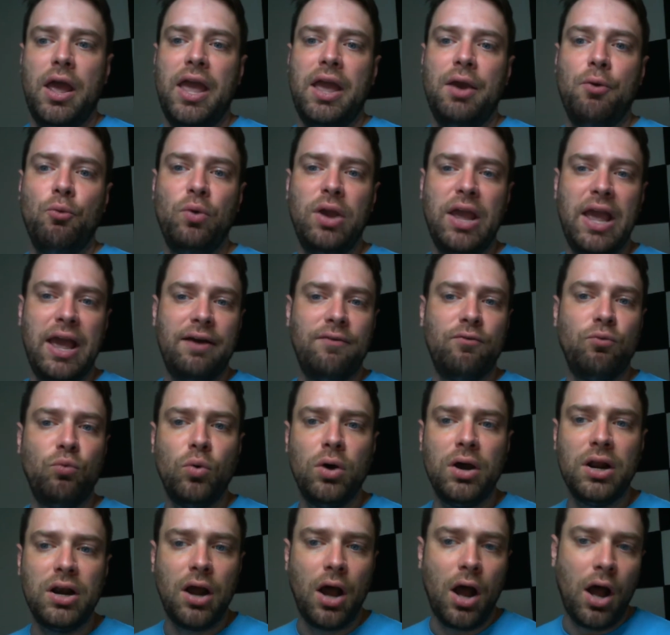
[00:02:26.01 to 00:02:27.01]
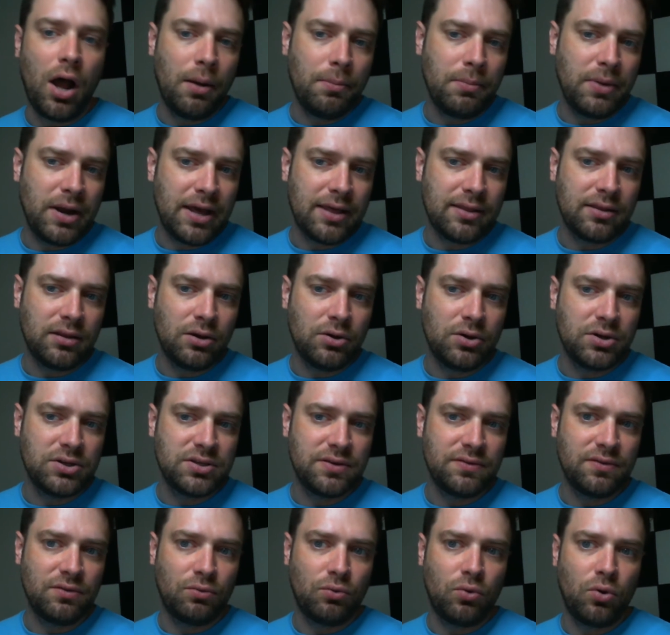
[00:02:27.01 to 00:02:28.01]
We have one Omnath Locus of
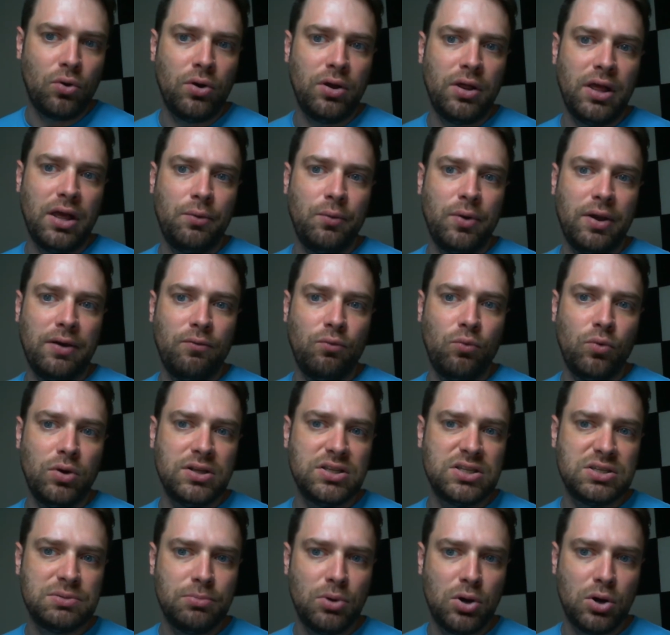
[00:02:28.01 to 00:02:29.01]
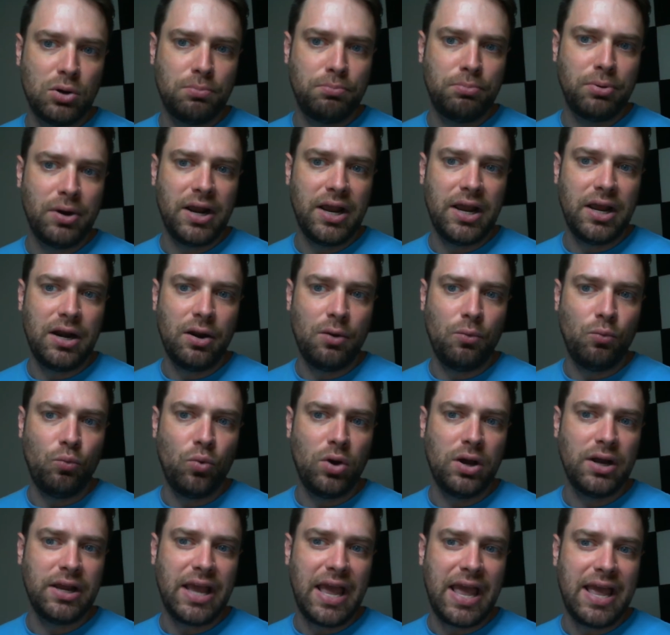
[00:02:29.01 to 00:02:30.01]
the Royal, and we have one Smoke Braid and
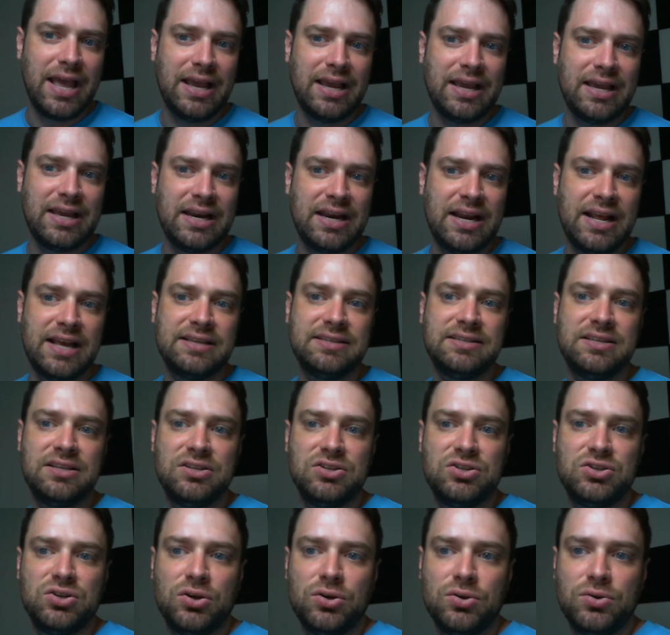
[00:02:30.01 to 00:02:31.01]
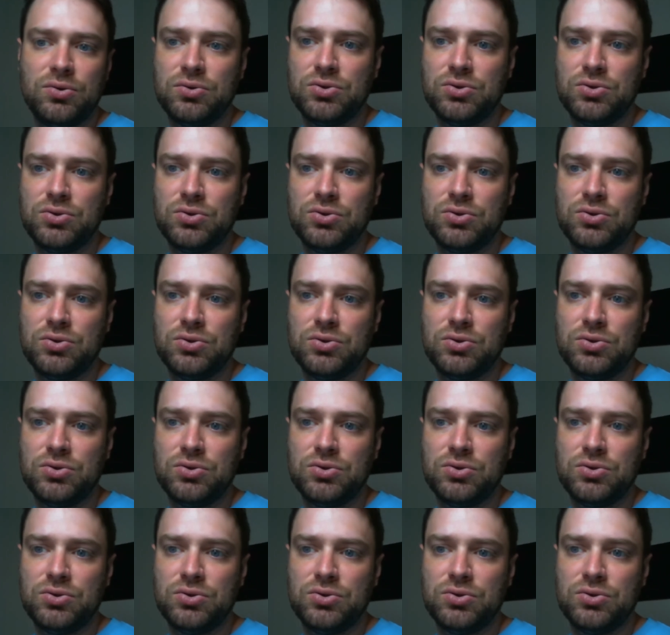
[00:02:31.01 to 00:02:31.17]
one Incandescent Soul